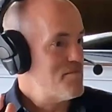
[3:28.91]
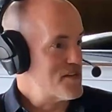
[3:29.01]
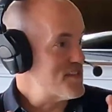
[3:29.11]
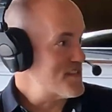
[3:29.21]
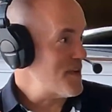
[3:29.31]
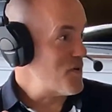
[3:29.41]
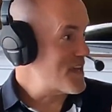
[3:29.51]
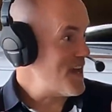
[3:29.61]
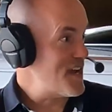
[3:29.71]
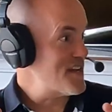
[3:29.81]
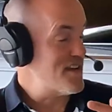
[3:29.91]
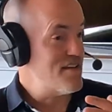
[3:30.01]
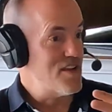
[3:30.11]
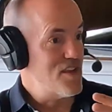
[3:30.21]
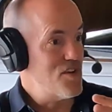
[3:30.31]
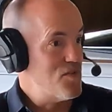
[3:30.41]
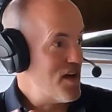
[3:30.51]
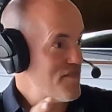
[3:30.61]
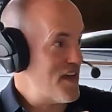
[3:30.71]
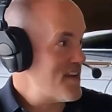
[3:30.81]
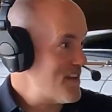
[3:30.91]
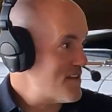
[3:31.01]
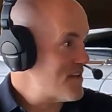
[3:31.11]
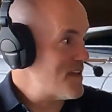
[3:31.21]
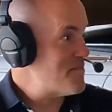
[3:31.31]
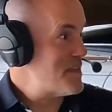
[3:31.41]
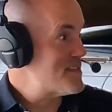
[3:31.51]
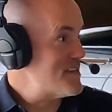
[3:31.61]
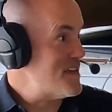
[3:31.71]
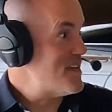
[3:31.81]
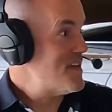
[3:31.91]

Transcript: Much in the same way, Canada, you have that in in BC.